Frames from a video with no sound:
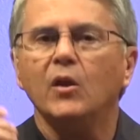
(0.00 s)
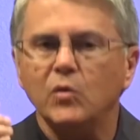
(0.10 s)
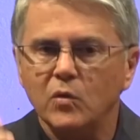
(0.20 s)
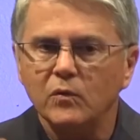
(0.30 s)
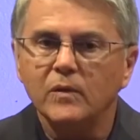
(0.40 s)

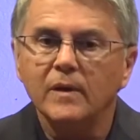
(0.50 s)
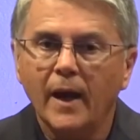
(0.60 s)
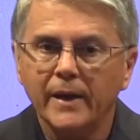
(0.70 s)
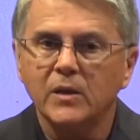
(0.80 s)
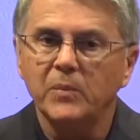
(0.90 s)
you've
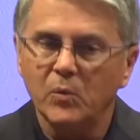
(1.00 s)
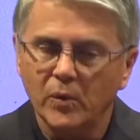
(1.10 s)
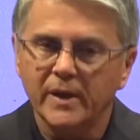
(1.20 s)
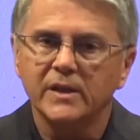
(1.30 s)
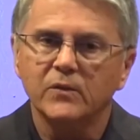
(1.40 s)
got to be
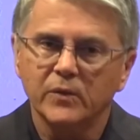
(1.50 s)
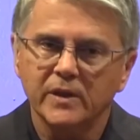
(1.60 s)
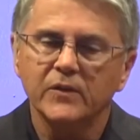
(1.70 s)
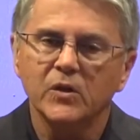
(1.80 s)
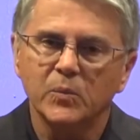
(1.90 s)
willing to
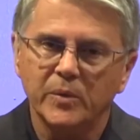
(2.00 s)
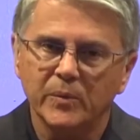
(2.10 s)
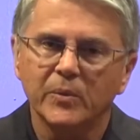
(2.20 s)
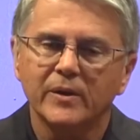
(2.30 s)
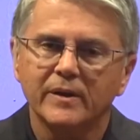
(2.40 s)
forgive other
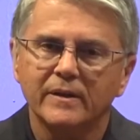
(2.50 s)
people,